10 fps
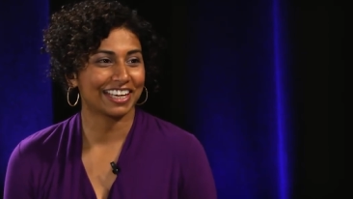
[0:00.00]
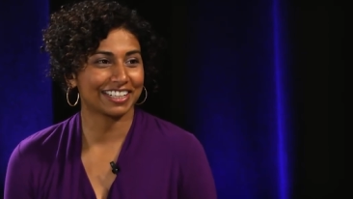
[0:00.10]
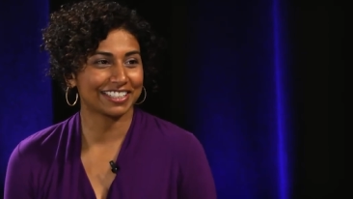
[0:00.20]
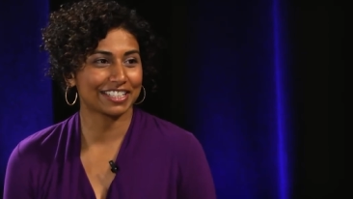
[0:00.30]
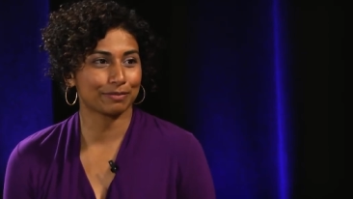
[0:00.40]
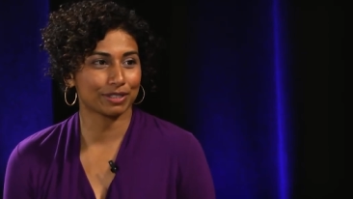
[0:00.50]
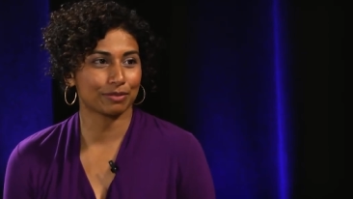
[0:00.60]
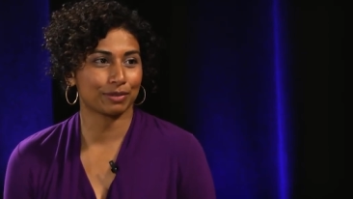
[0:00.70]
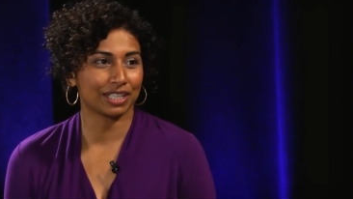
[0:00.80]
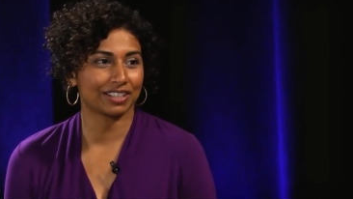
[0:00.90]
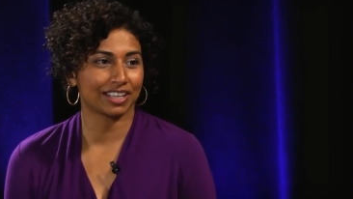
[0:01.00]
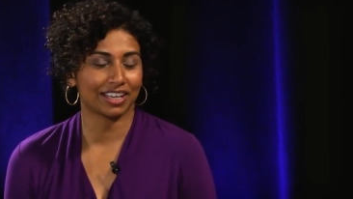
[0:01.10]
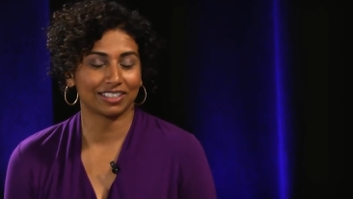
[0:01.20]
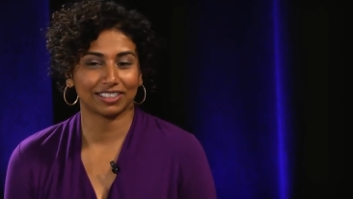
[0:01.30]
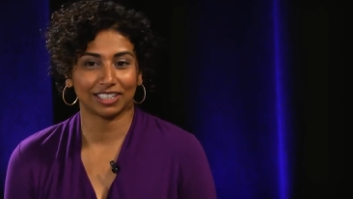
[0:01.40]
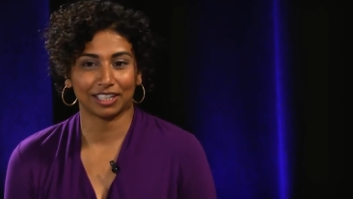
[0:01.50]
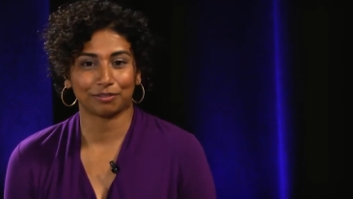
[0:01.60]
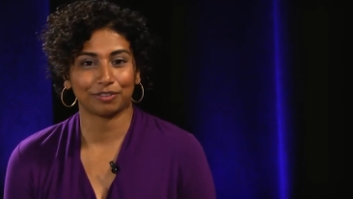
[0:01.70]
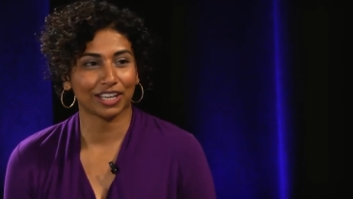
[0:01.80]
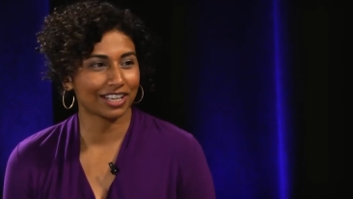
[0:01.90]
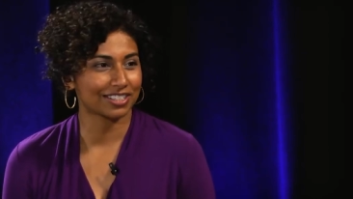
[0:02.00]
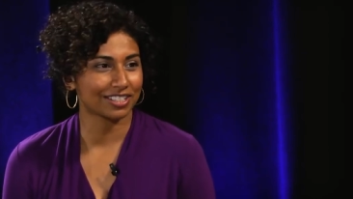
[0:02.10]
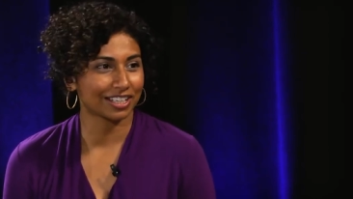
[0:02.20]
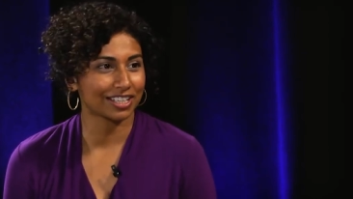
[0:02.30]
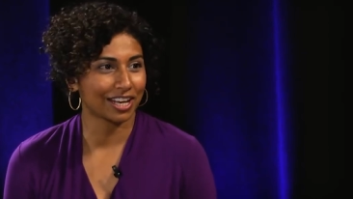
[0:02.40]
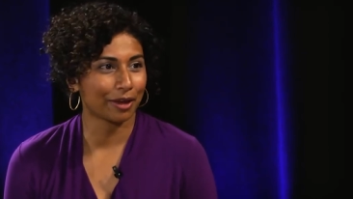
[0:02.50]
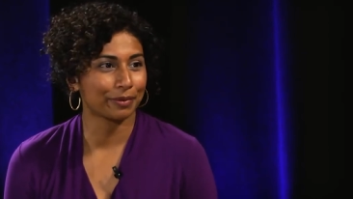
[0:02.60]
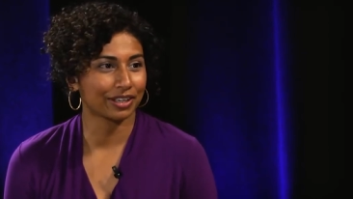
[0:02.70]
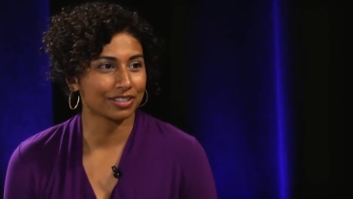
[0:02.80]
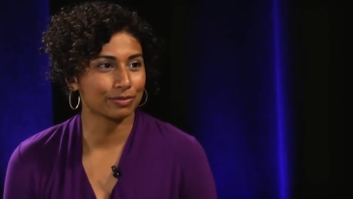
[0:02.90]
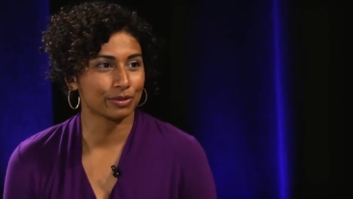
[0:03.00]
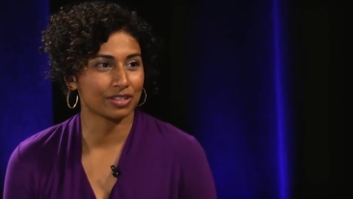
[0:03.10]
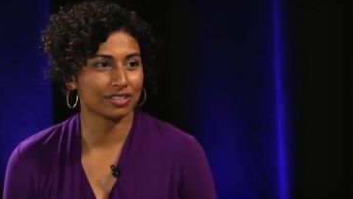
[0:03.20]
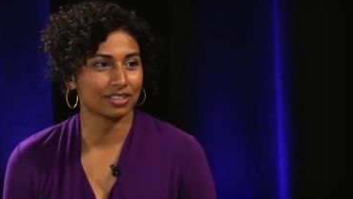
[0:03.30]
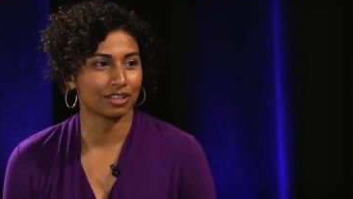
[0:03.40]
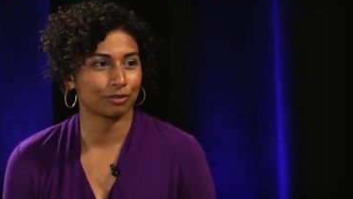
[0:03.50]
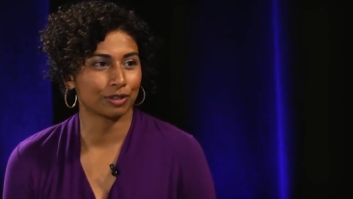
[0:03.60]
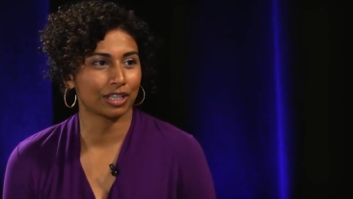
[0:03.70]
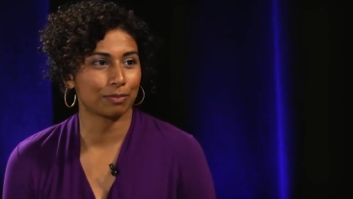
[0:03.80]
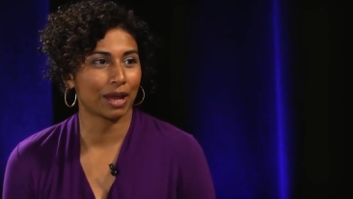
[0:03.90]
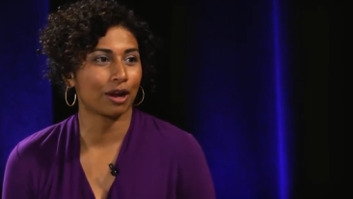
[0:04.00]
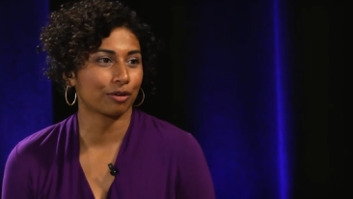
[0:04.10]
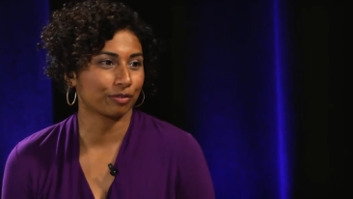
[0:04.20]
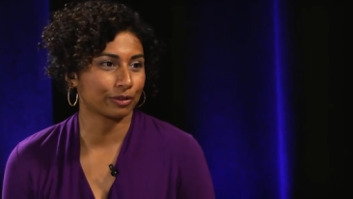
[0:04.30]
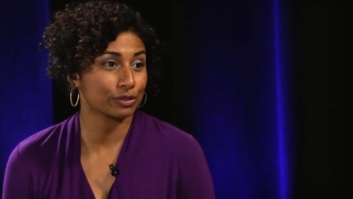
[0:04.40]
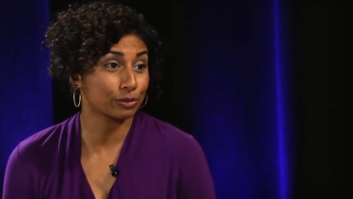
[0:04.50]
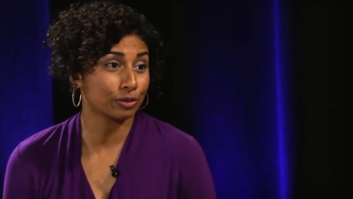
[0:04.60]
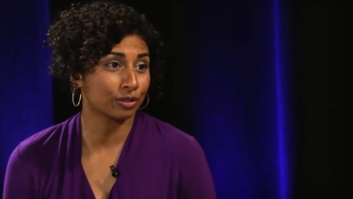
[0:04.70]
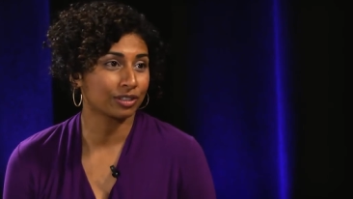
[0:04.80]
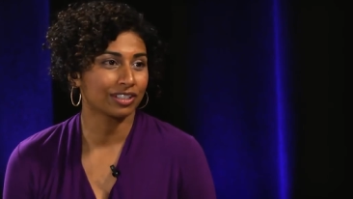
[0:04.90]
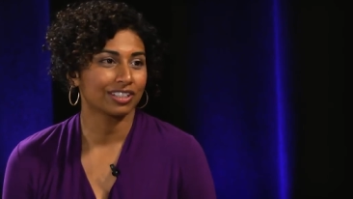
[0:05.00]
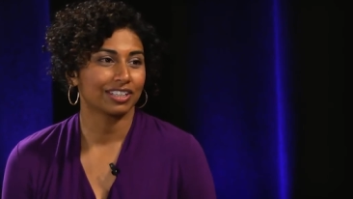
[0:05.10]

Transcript: And it seemed to me that finance and economics was a really powerful tool